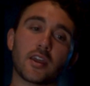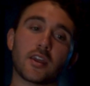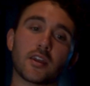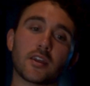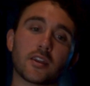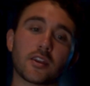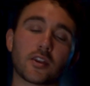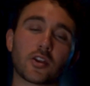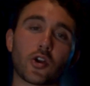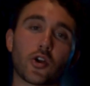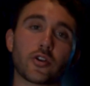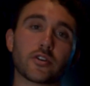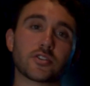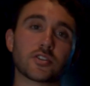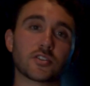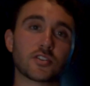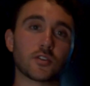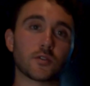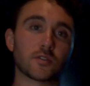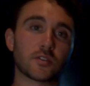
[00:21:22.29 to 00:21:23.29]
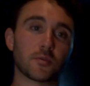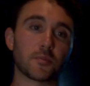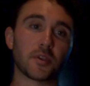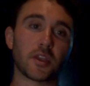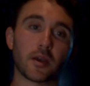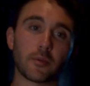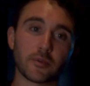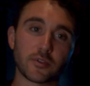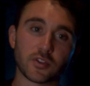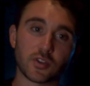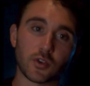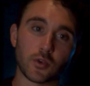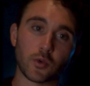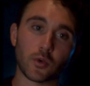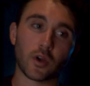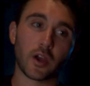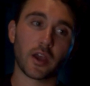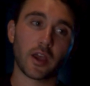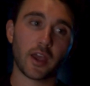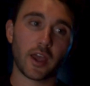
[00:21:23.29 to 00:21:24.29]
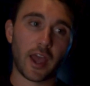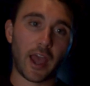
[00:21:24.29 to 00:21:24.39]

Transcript: it encourages you to be able to